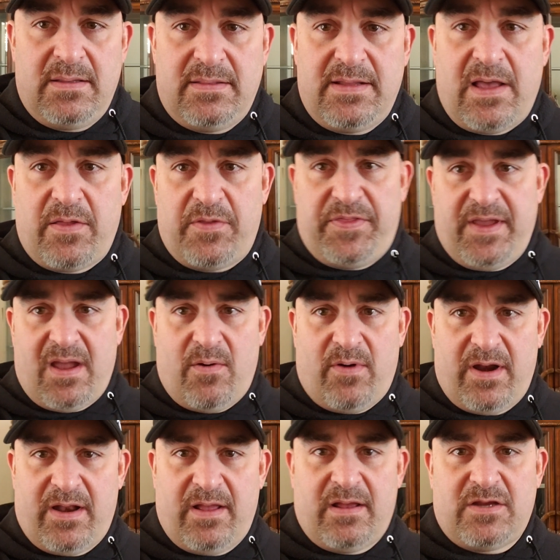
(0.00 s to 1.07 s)
the other thing I
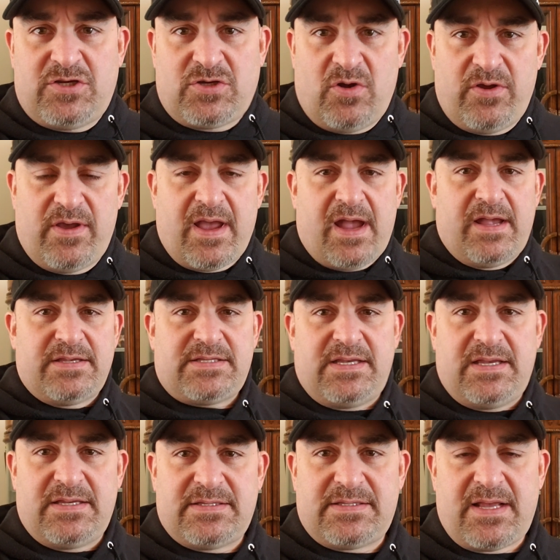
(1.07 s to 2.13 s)
wanted to show you guys
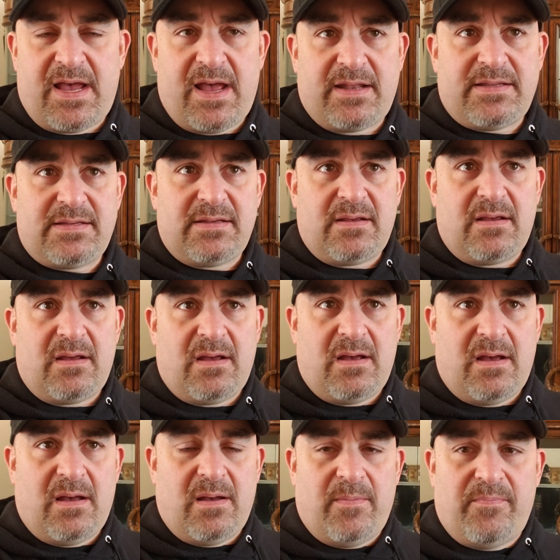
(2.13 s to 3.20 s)
is that
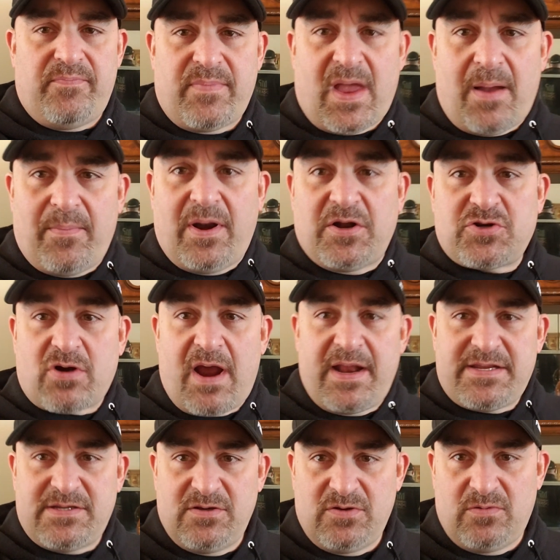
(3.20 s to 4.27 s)
I'm going to try
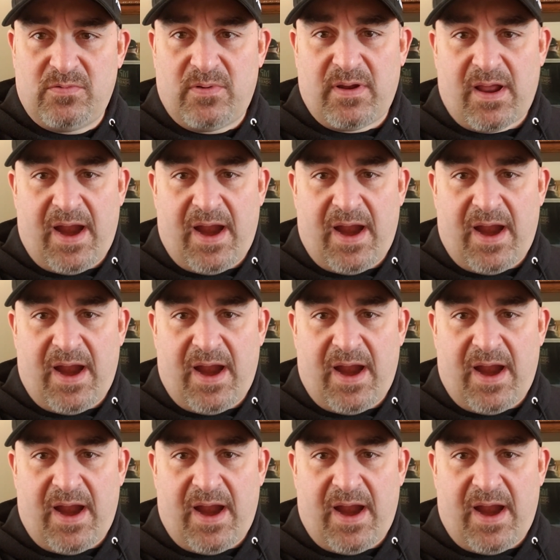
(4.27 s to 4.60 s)
to,